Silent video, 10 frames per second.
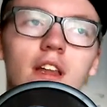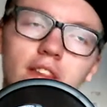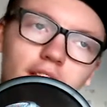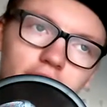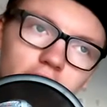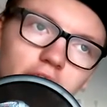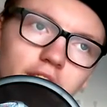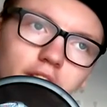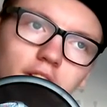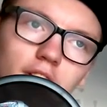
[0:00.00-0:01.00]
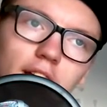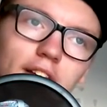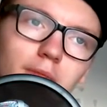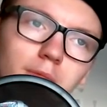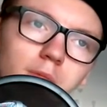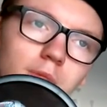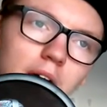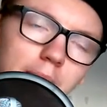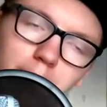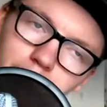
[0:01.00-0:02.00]
This is like,
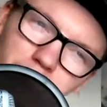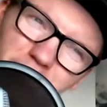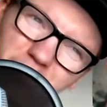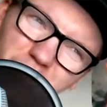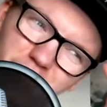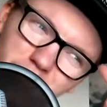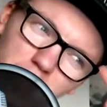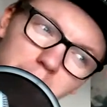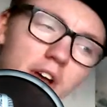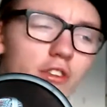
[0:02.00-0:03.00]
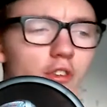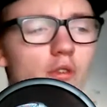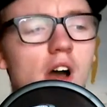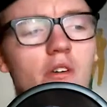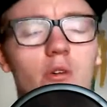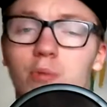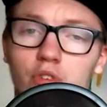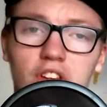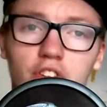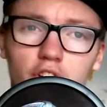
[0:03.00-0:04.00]
I'm about
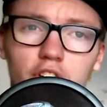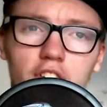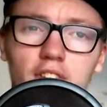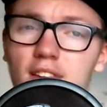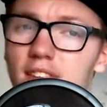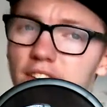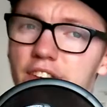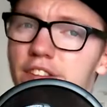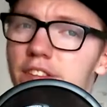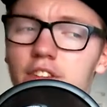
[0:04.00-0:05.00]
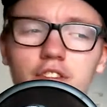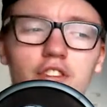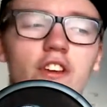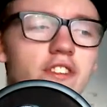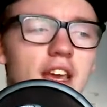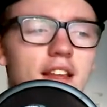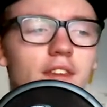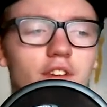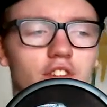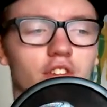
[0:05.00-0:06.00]
200% certain that this is just
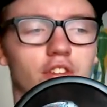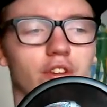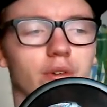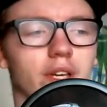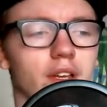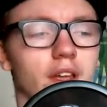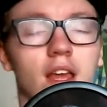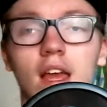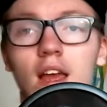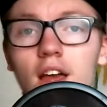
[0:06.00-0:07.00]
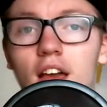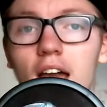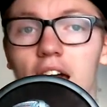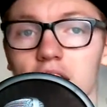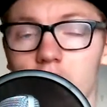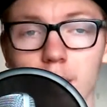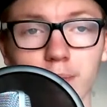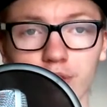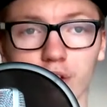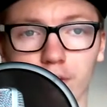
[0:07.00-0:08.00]
Activision's doing. And I'm
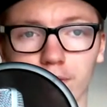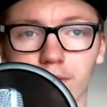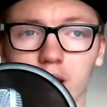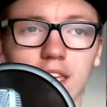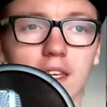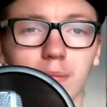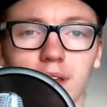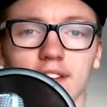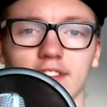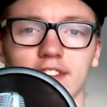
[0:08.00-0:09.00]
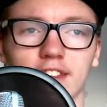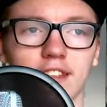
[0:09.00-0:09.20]
so fucking pissed.